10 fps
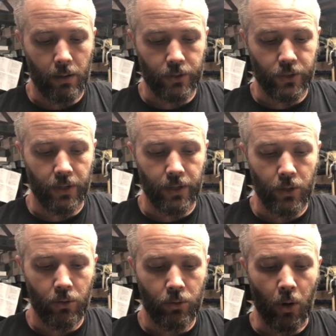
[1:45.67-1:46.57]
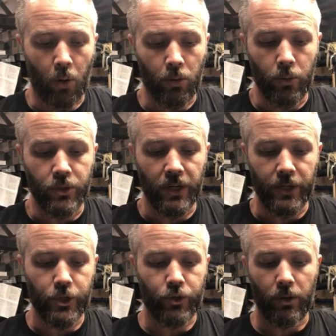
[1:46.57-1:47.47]
so that you don't lose
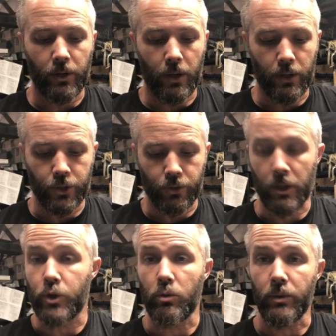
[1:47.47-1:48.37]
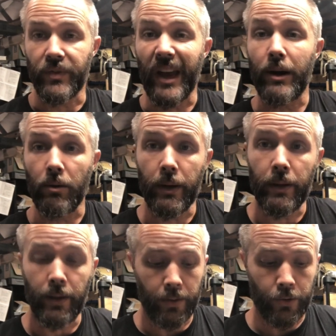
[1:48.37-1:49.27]
any structural
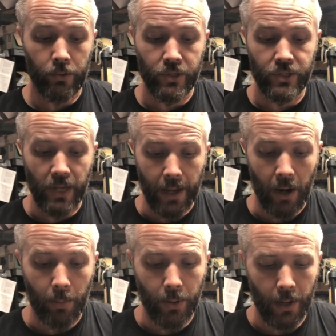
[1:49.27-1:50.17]
integrity in your setup.